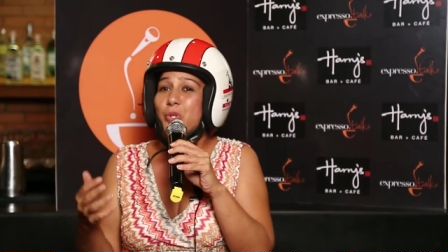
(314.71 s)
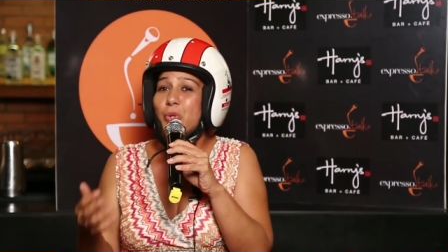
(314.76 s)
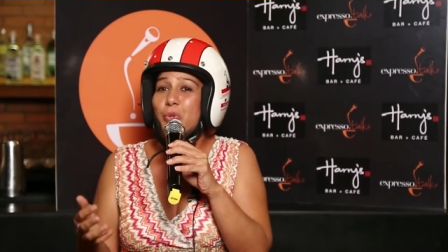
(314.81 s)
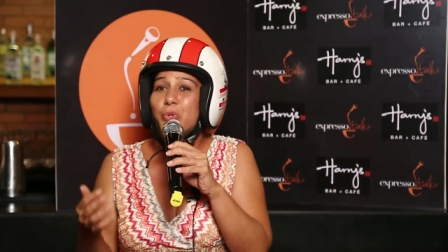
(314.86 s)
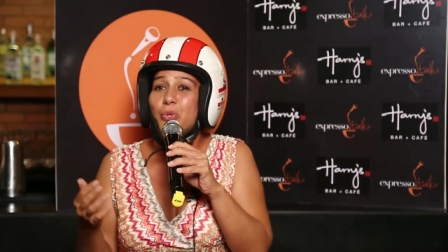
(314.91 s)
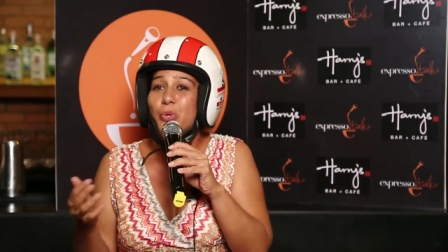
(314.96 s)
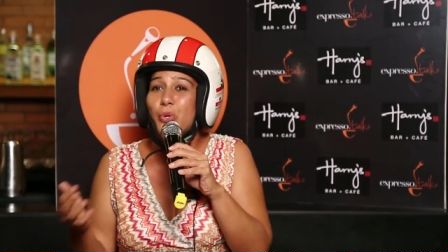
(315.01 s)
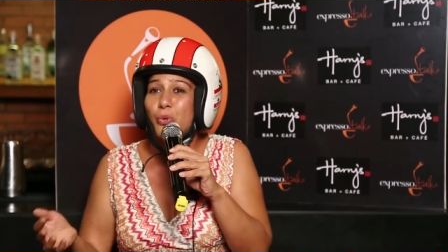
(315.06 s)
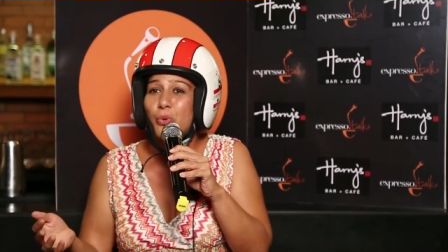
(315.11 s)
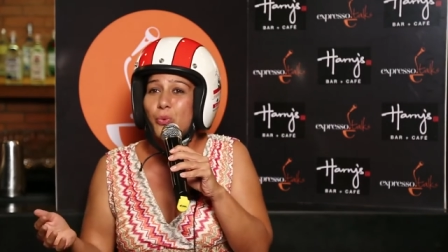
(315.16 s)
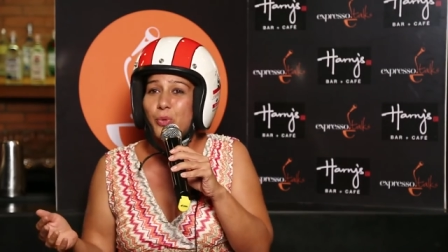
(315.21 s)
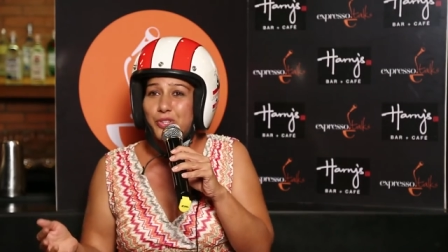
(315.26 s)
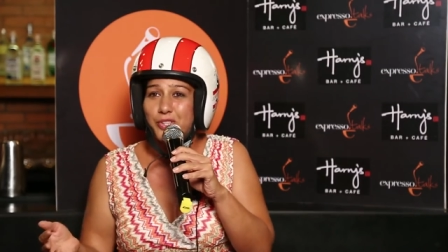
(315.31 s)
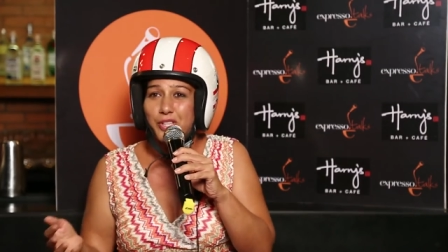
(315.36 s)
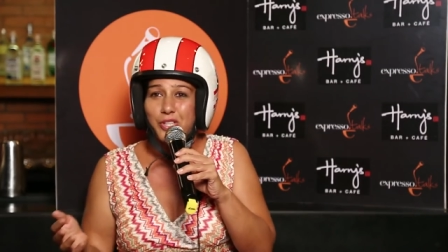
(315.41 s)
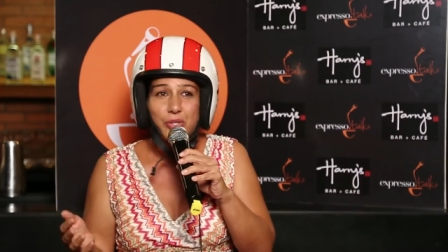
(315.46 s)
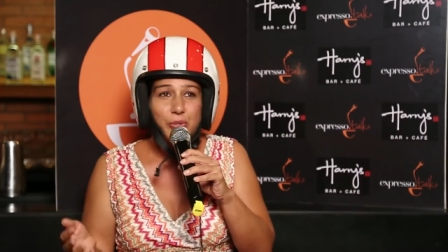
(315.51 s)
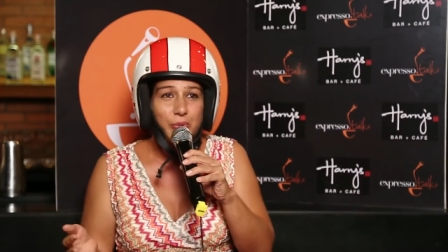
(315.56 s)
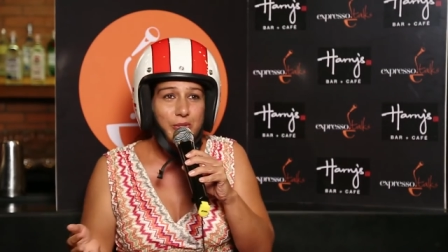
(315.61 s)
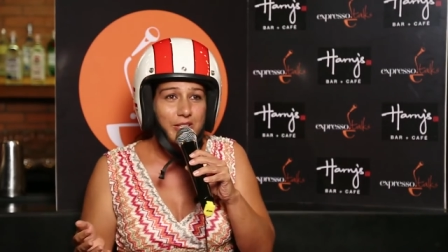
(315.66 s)
don't know what
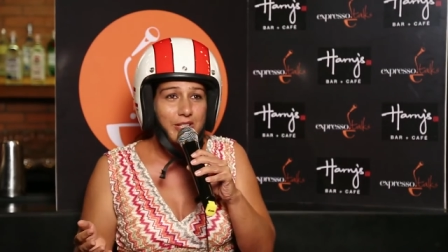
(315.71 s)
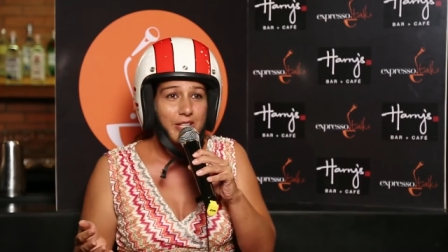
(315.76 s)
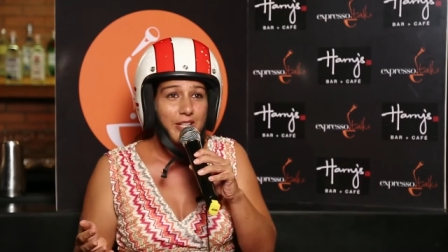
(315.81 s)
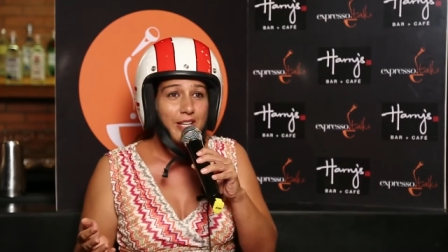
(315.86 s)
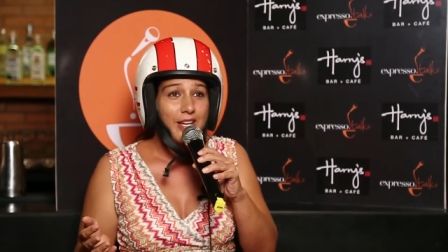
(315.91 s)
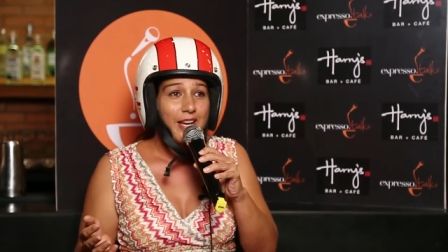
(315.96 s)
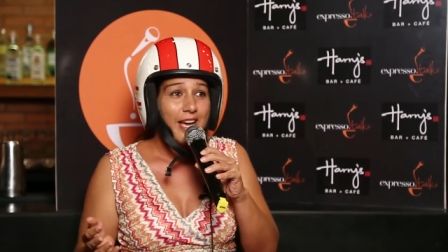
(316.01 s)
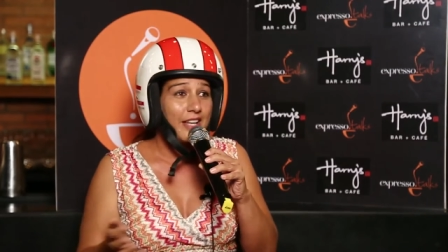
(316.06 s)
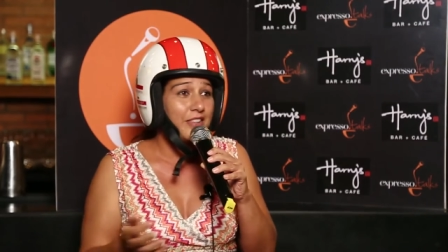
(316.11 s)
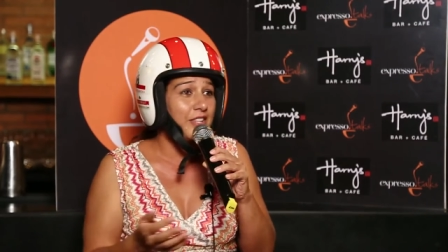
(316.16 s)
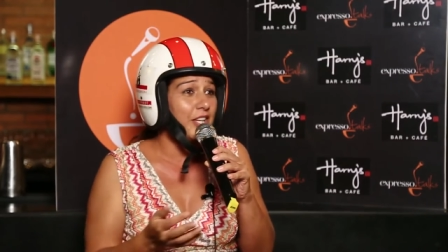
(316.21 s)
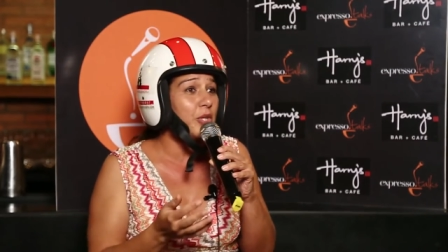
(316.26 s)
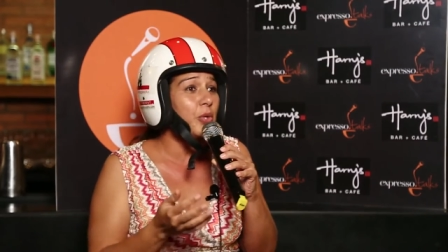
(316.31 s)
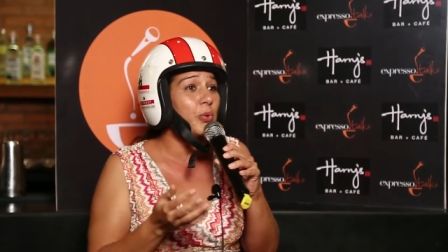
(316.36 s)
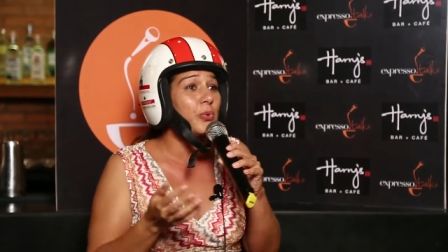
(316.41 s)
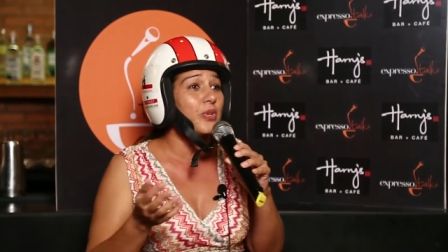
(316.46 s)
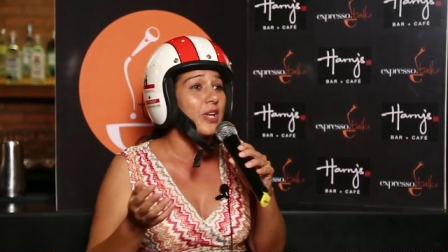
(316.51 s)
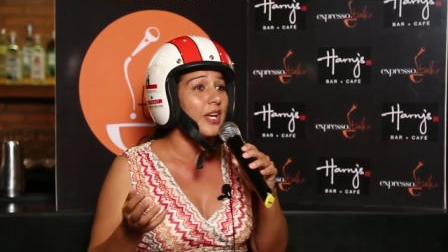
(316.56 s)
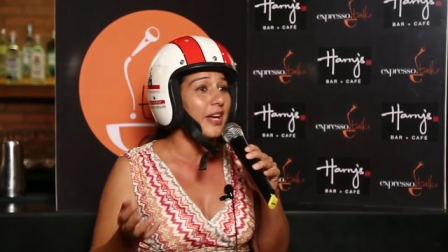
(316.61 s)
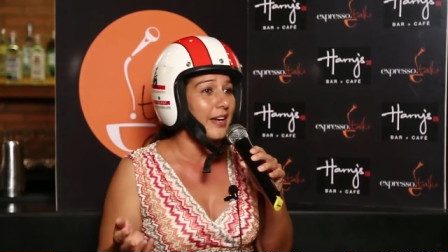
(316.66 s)
they're doing and they
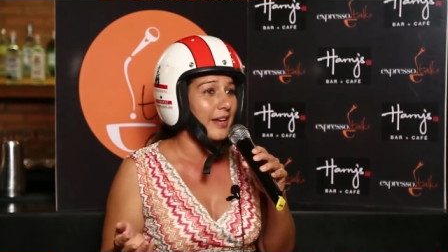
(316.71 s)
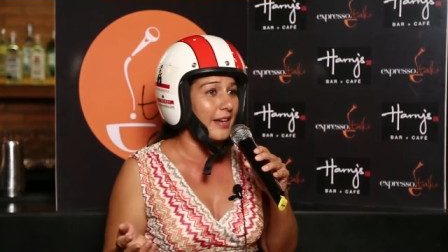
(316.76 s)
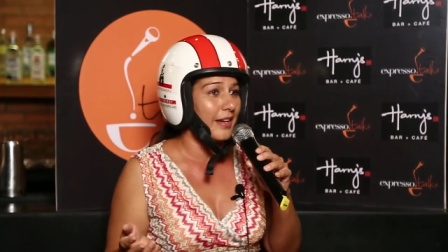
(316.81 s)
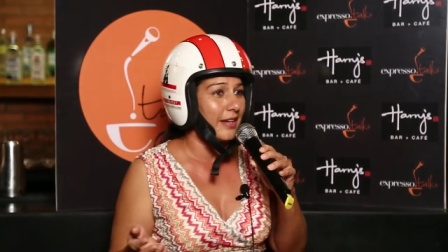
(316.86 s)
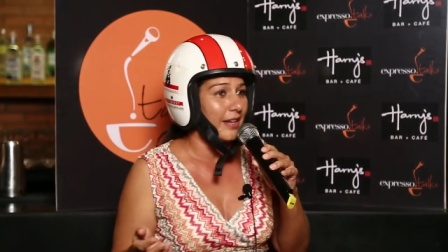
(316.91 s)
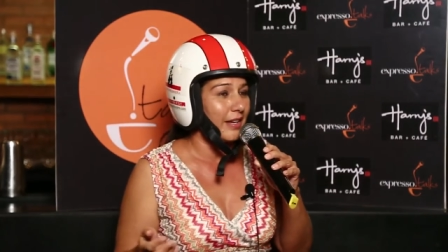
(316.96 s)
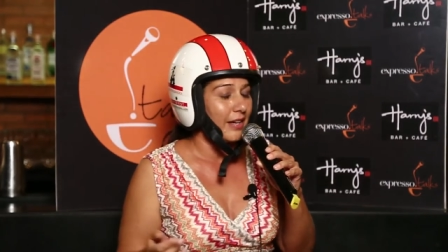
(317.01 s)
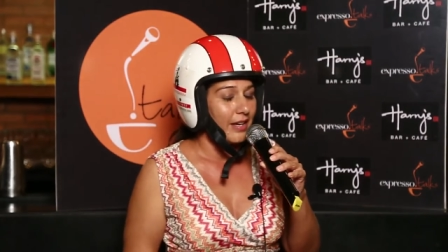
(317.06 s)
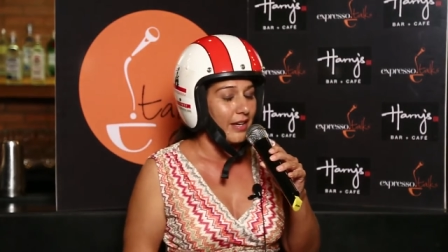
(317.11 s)
don't care.